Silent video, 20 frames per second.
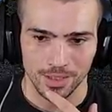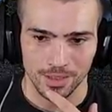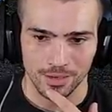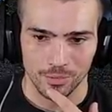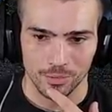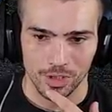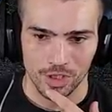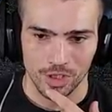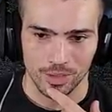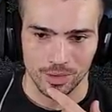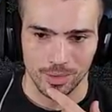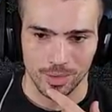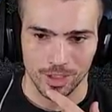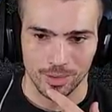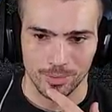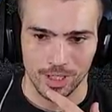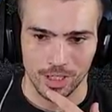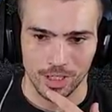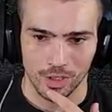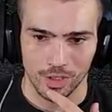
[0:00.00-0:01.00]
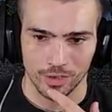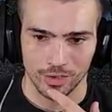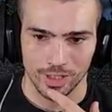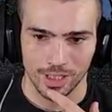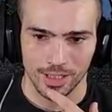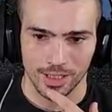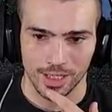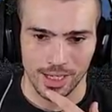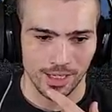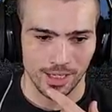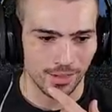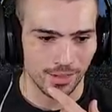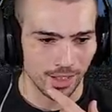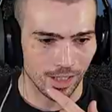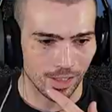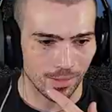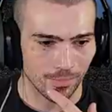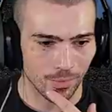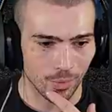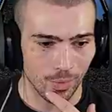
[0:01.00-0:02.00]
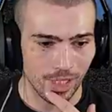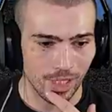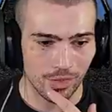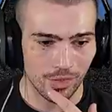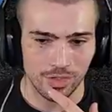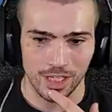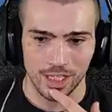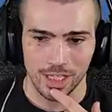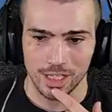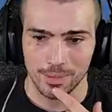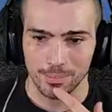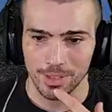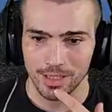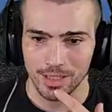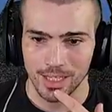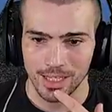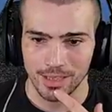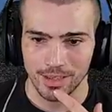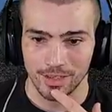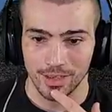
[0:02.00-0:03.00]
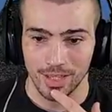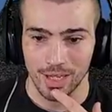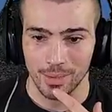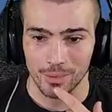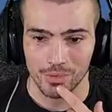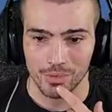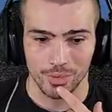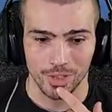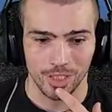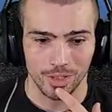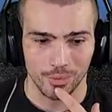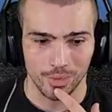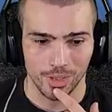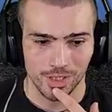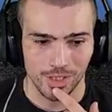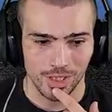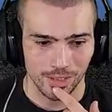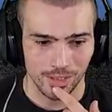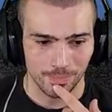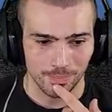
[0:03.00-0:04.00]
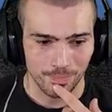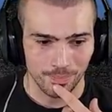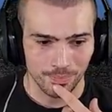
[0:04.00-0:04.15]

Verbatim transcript: reach out into my collar like that. Um, the way you stand up like that, that was really risky.